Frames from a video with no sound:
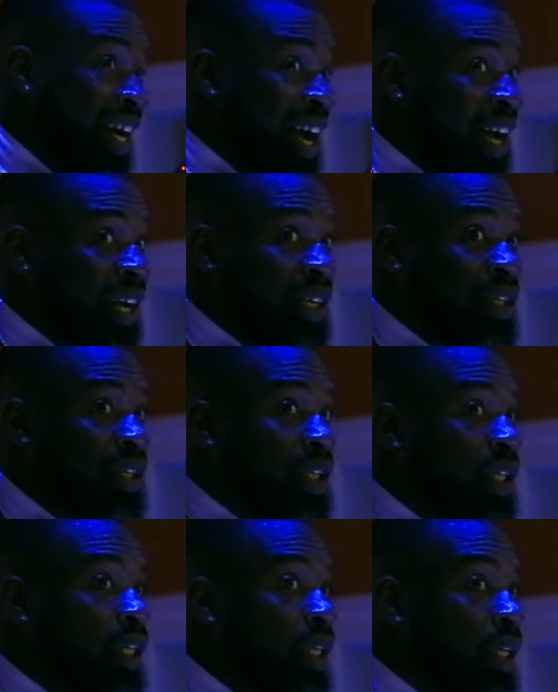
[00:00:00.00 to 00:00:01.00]
died.
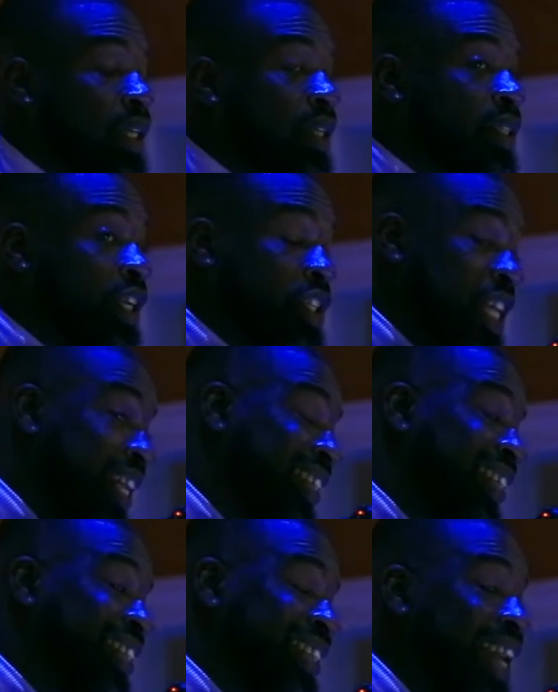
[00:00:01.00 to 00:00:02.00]
To,
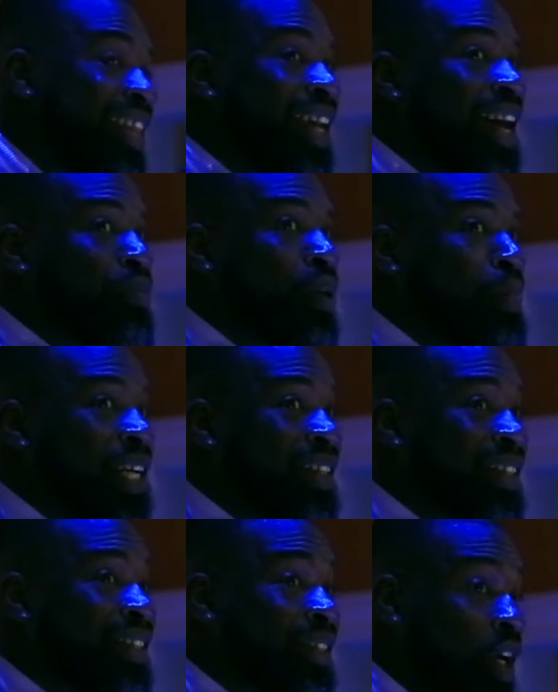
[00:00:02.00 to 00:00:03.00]
to say that would be a
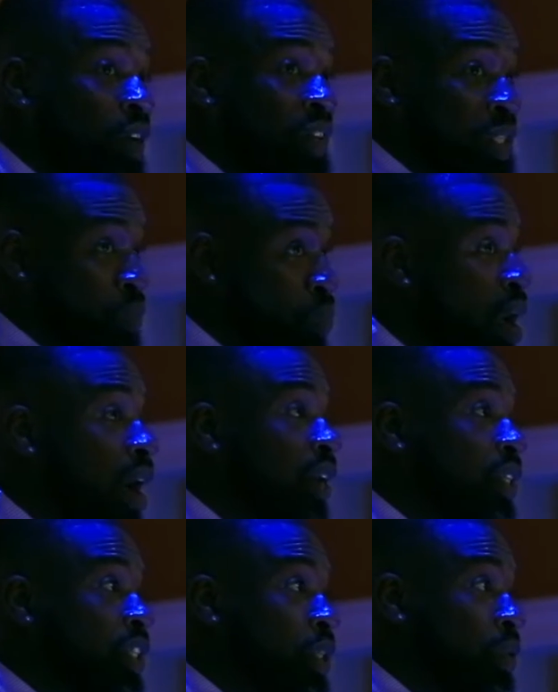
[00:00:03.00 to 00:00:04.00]
disservice,
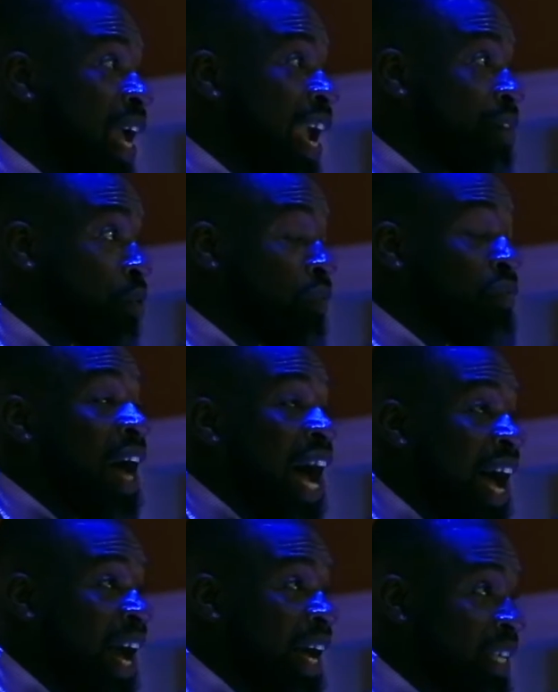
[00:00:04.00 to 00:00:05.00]
one, to a
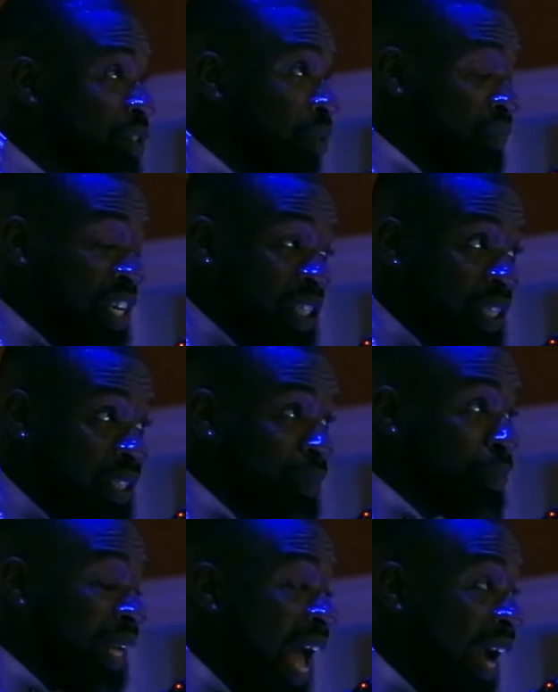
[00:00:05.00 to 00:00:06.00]
revised,
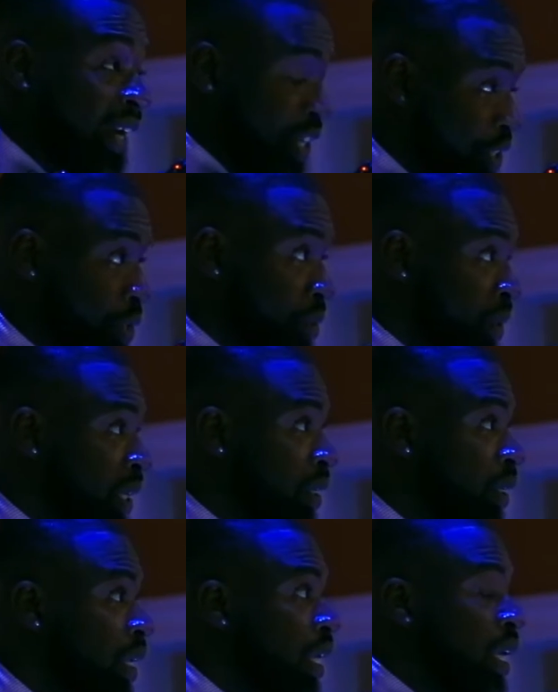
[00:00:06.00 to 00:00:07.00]
revisionist black history,
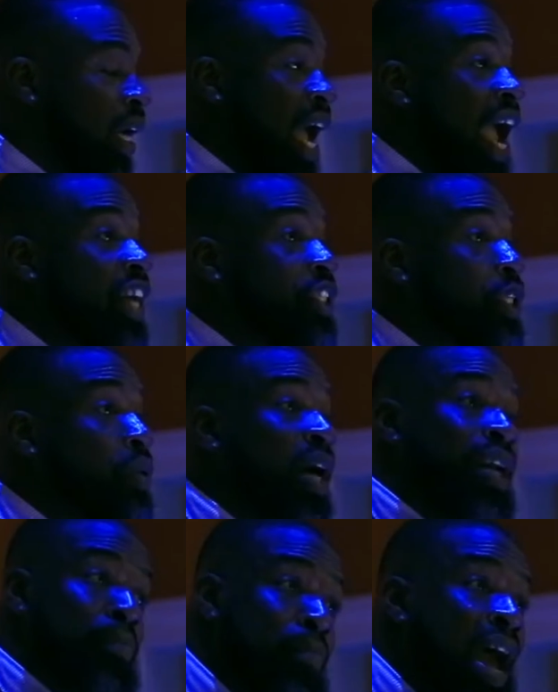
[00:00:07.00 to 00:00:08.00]
and to
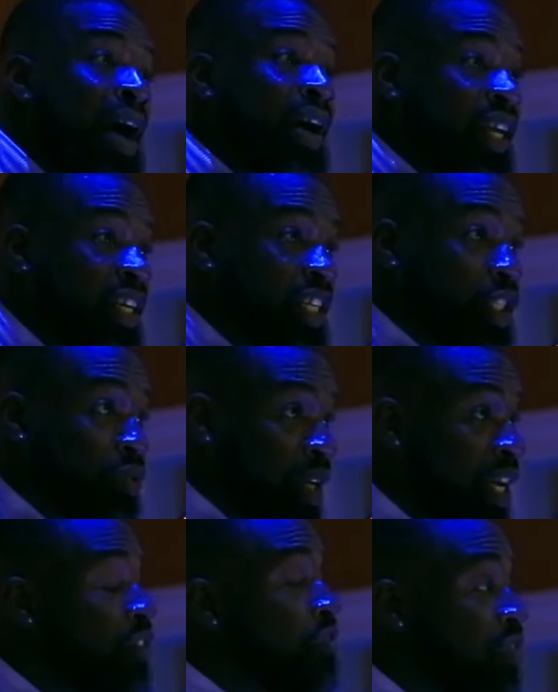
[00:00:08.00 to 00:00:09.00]
an American
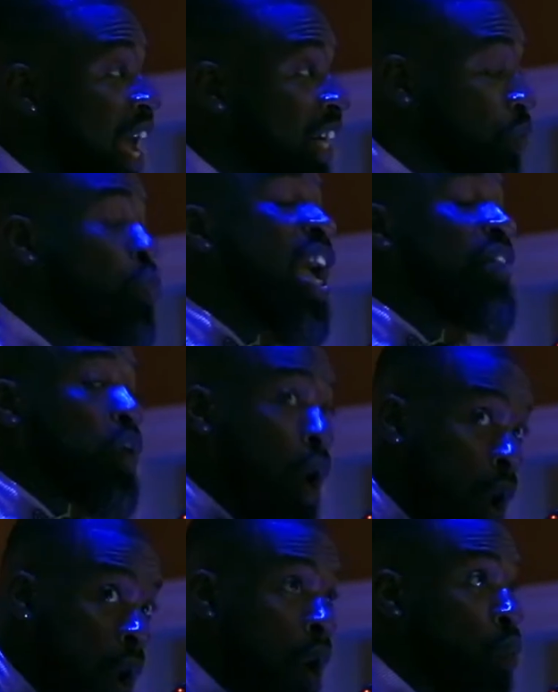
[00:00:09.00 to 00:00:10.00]
history. In fact, we
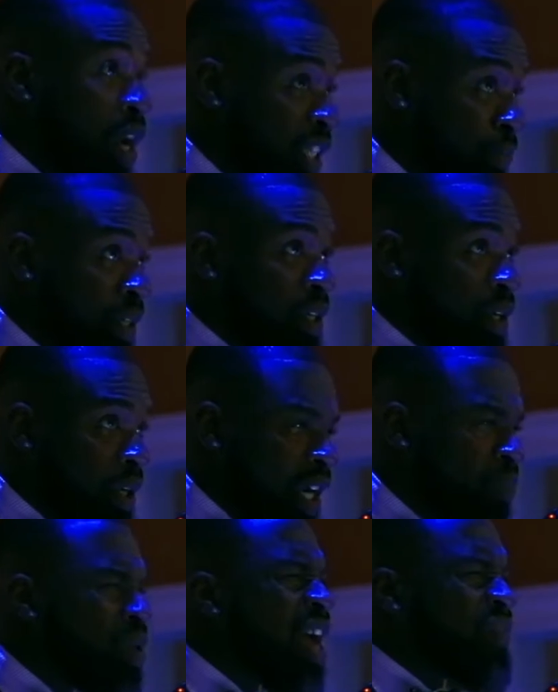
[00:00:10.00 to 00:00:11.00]
have always been
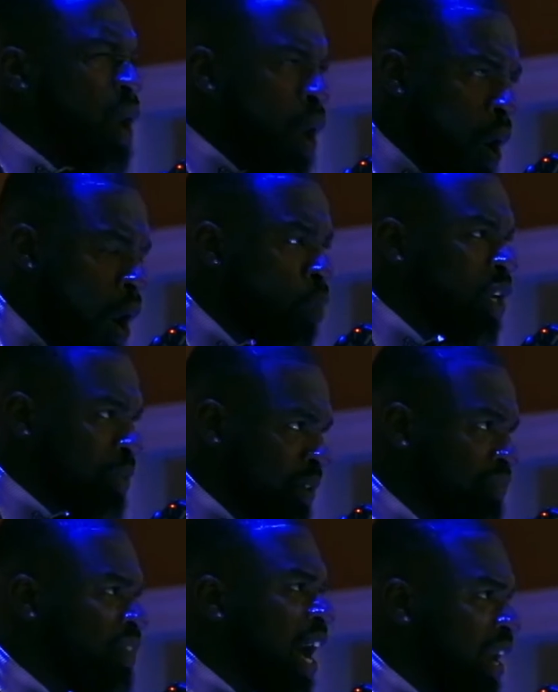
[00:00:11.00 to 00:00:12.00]
here, and we have always
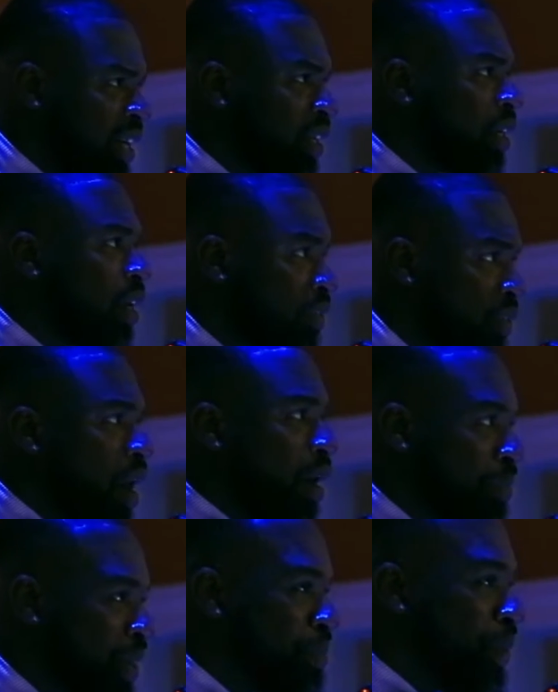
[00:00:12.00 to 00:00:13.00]
been fighting for
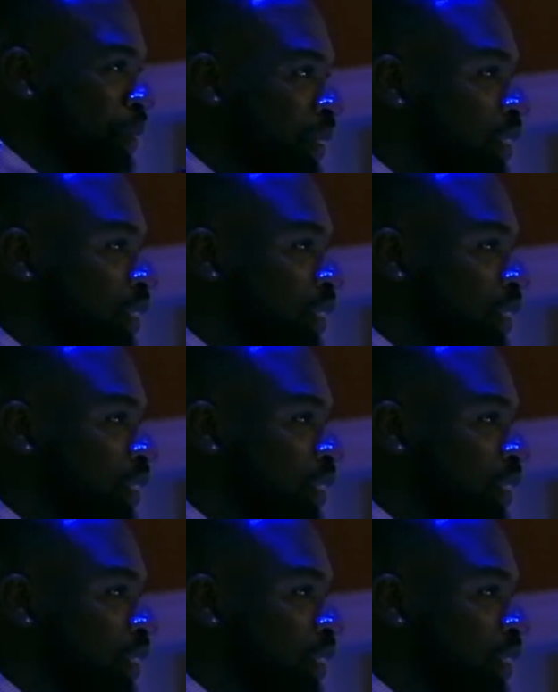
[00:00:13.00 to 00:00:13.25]
our people.